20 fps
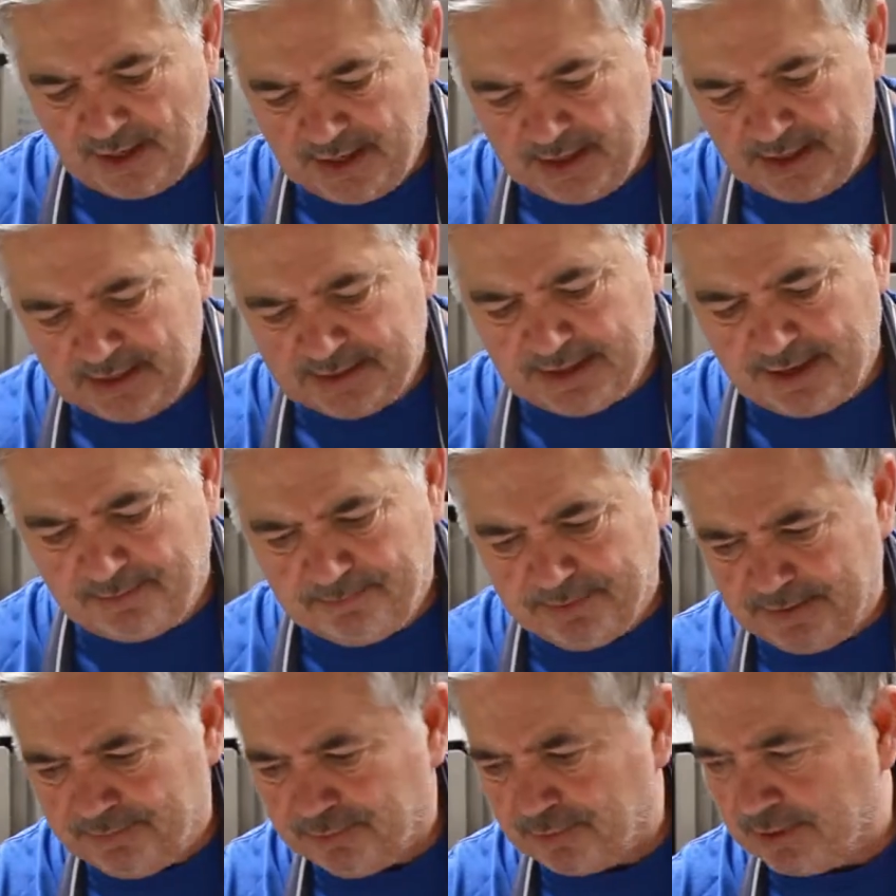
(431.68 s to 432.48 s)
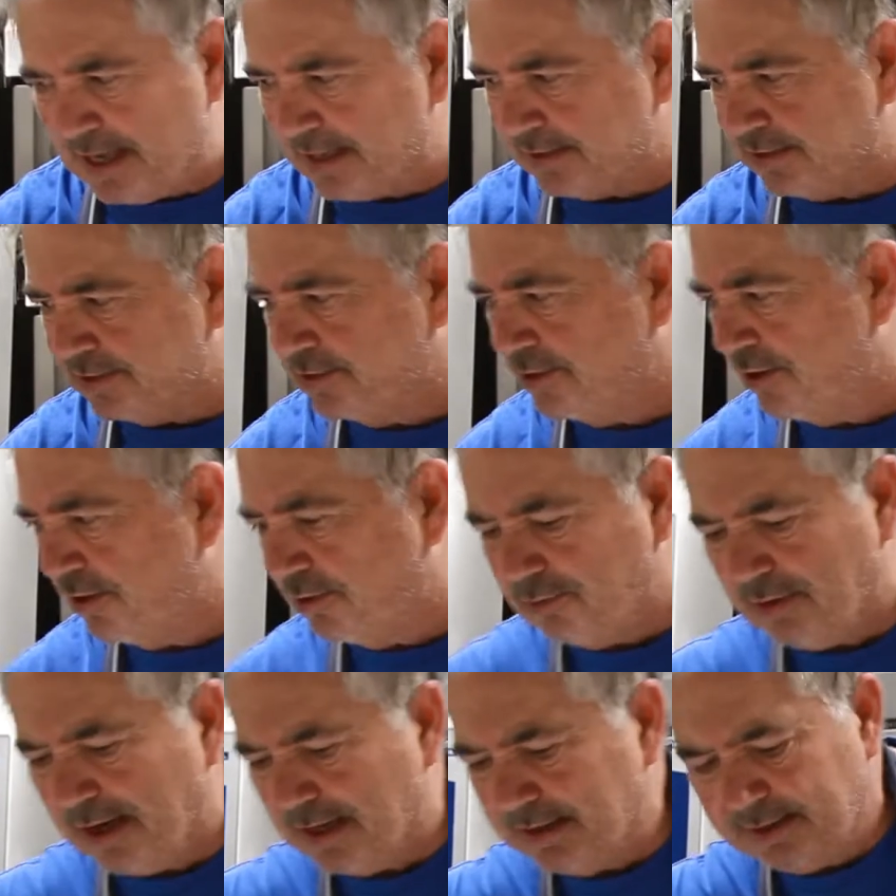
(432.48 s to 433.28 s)
Some people like to go
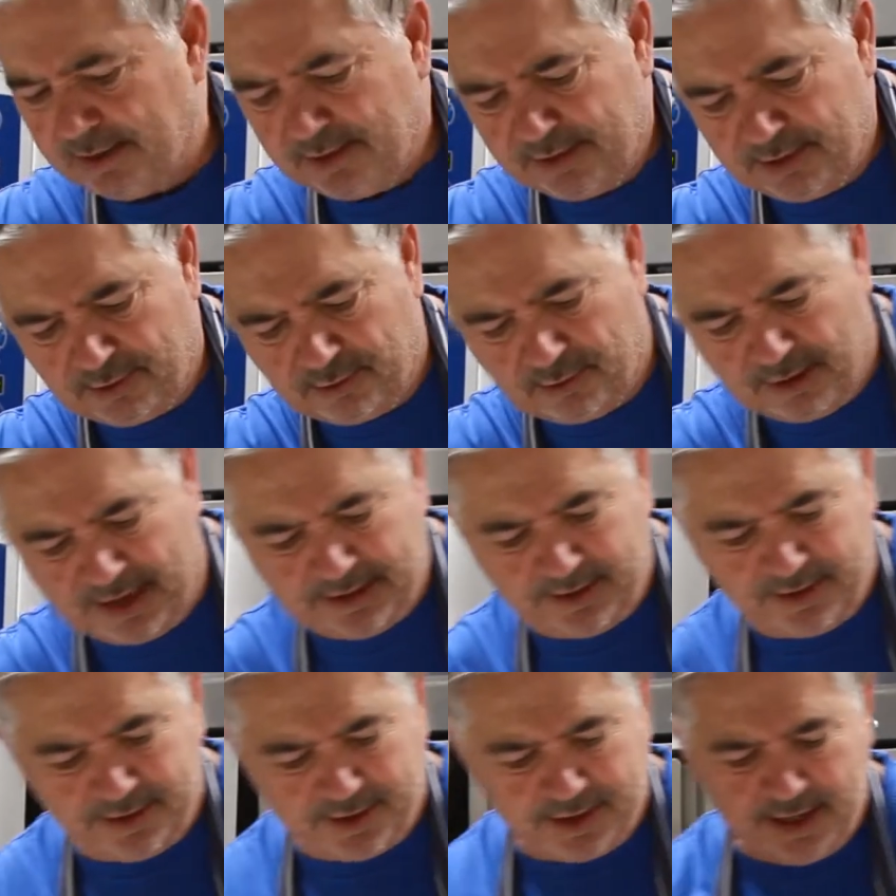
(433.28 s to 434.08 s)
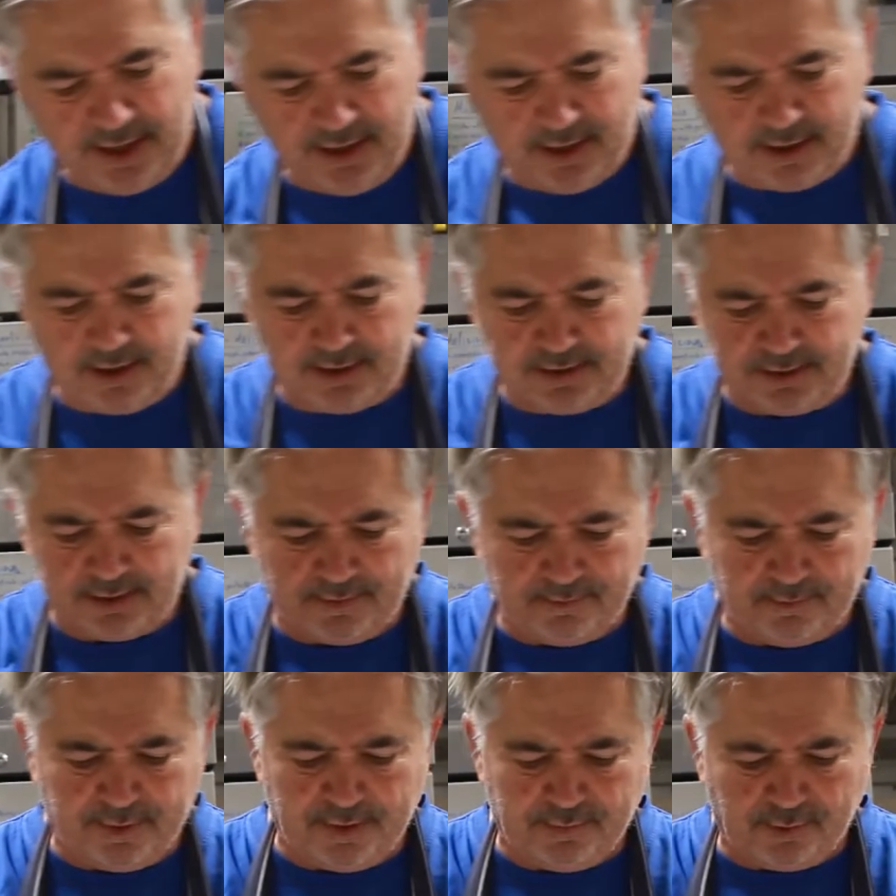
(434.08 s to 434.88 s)
quite thick,
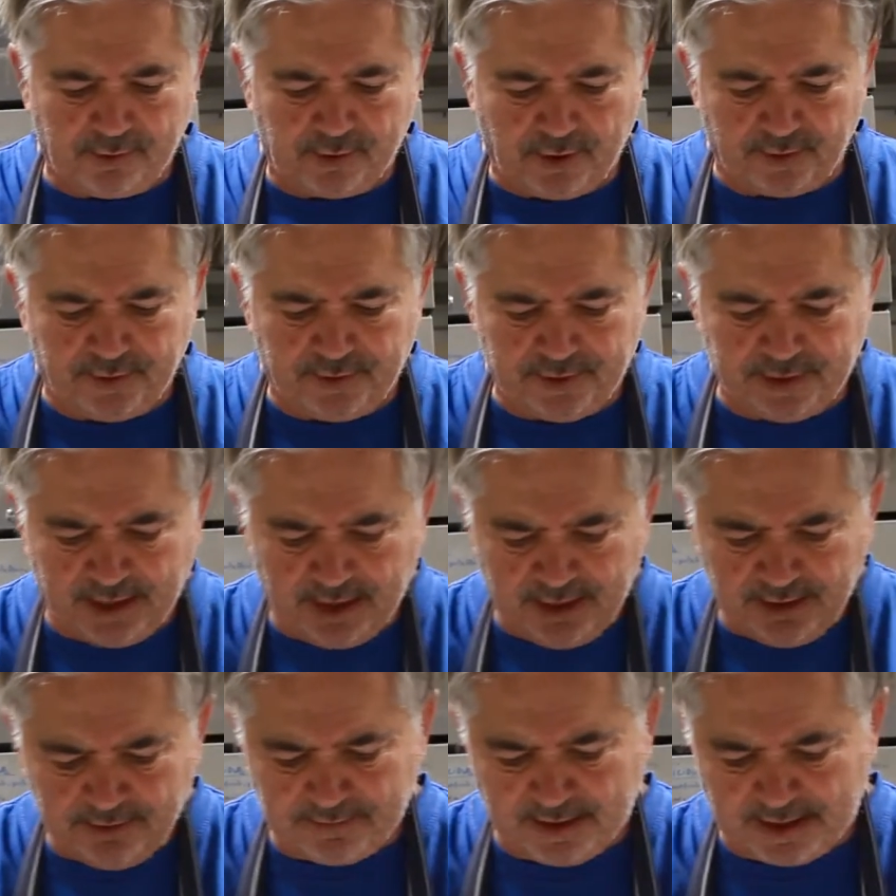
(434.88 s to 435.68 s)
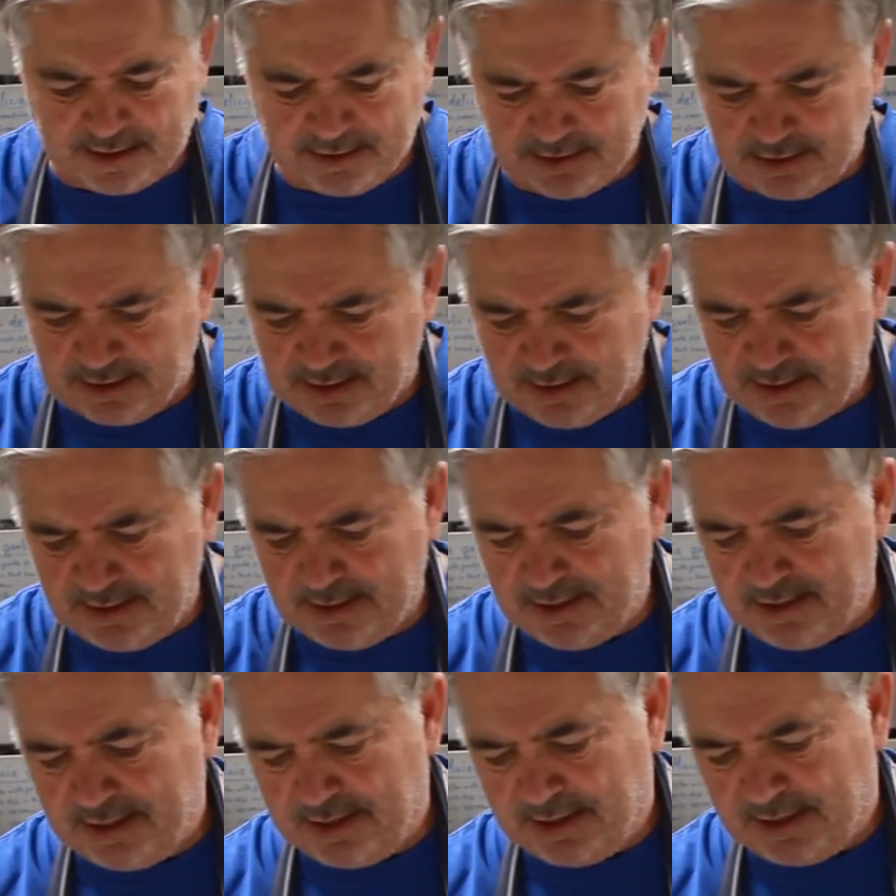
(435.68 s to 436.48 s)
some people go thin, but
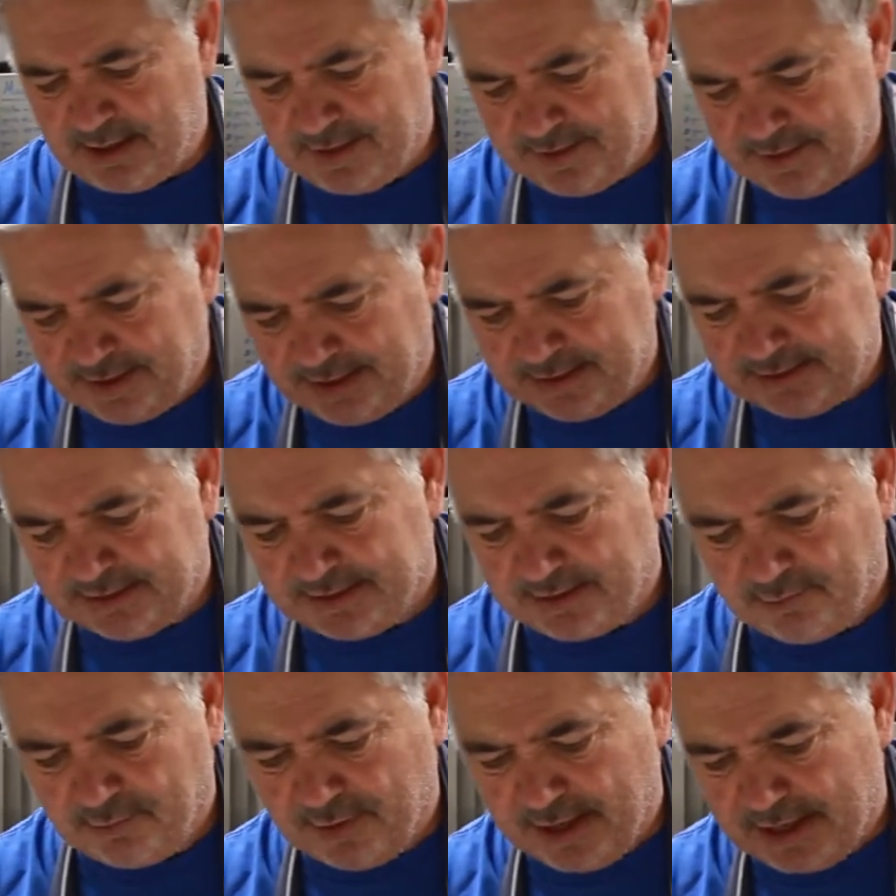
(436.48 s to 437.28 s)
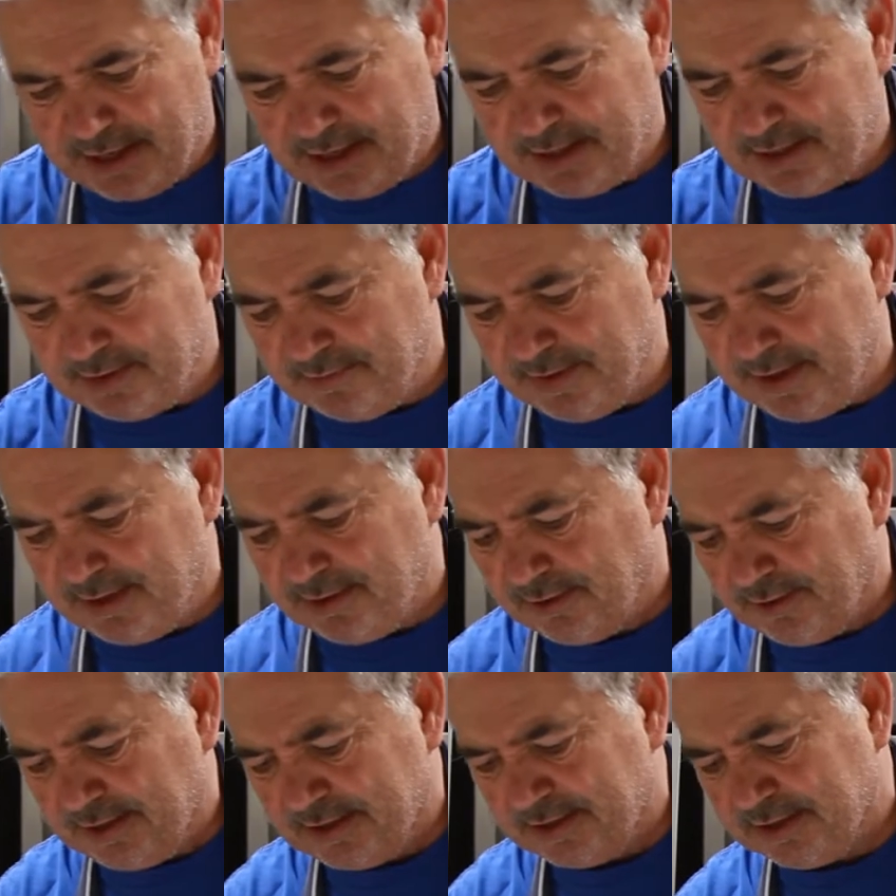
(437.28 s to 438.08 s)
I think somewhere in the
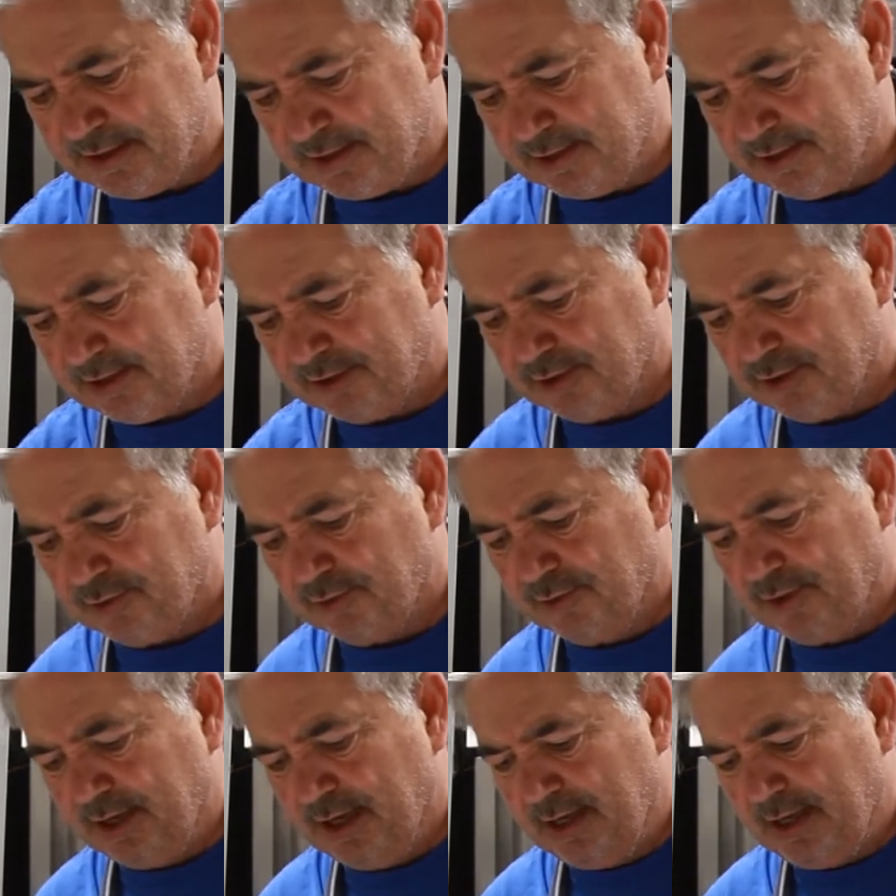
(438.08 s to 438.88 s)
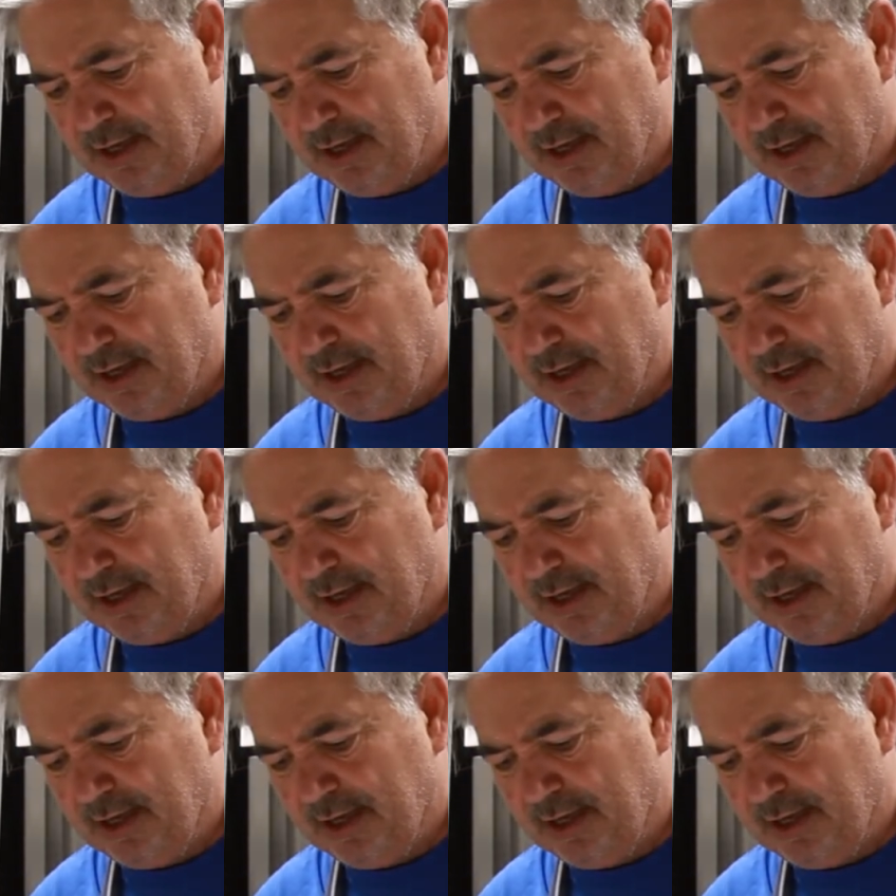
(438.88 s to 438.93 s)
middle is just as good.